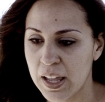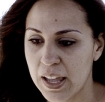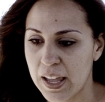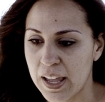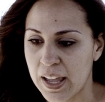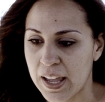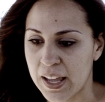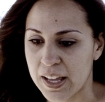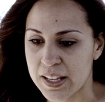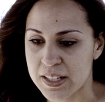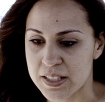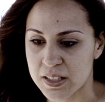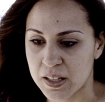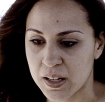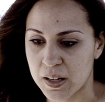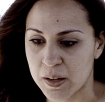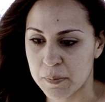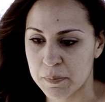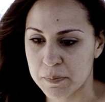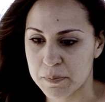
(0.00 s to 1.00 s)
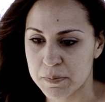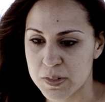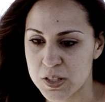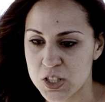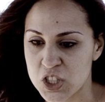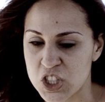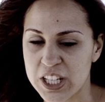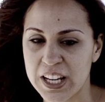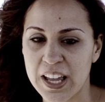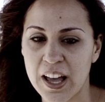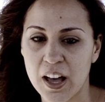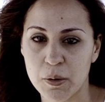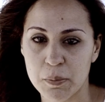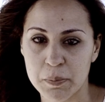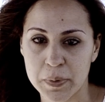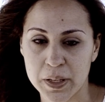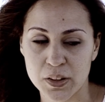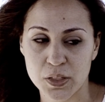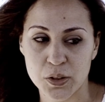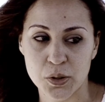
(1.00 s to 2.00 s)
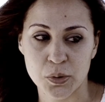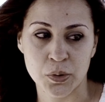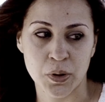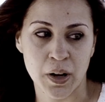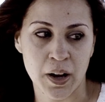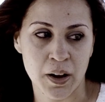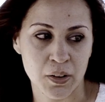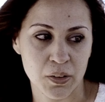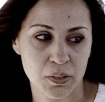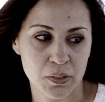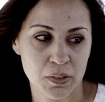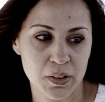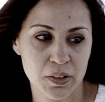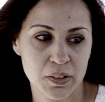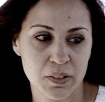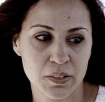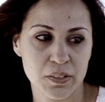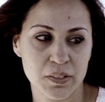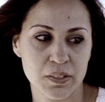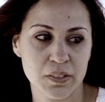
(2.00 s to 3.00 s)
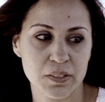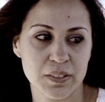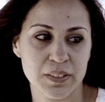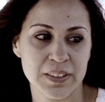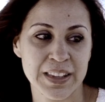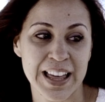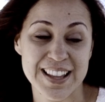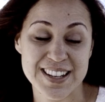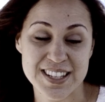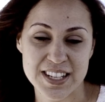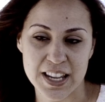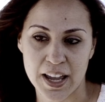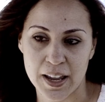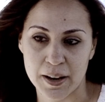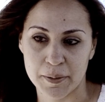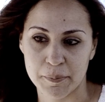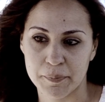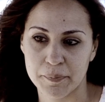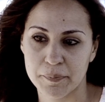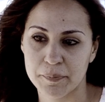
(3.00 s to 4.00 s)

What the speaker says: and she helped me throughout that time.